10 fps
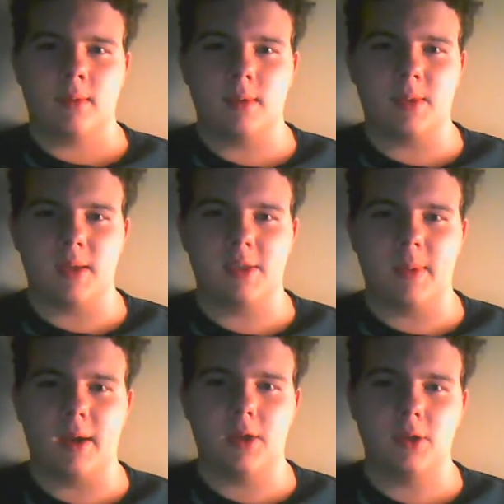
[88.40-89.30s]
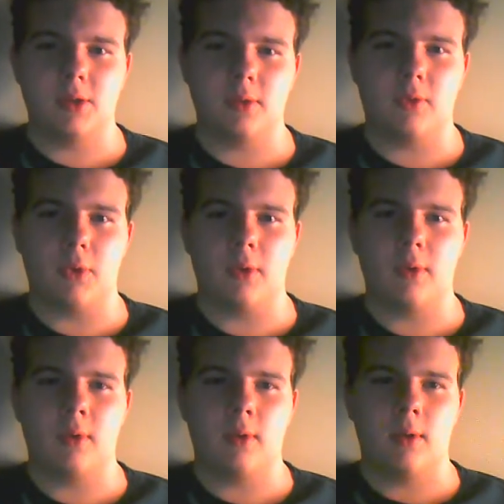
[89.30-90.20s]
It was my Spanish for
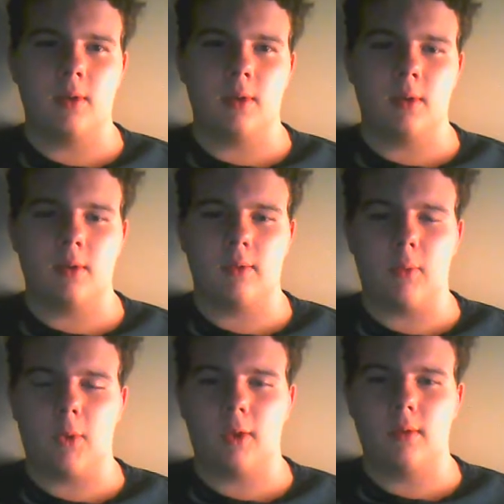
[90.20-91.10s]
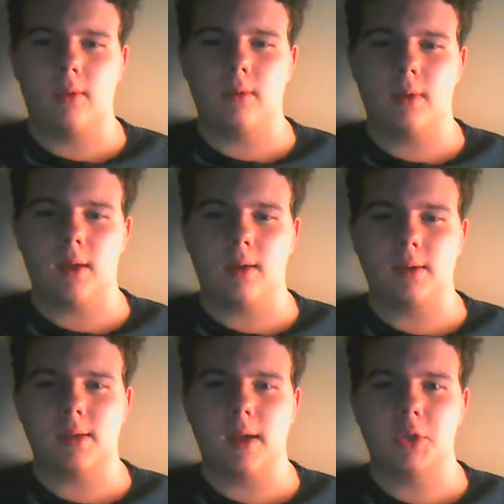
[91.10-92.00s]
everyone that
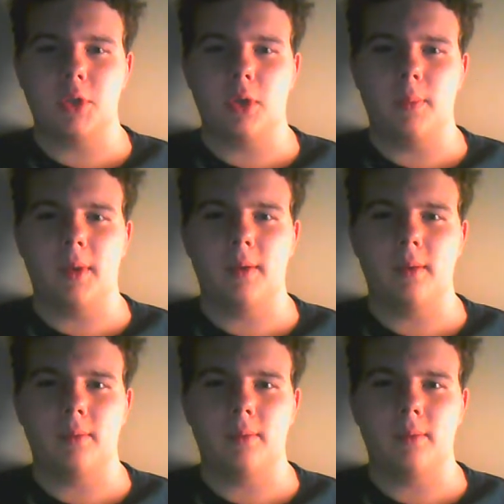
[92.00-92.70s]
doesn't actually know me.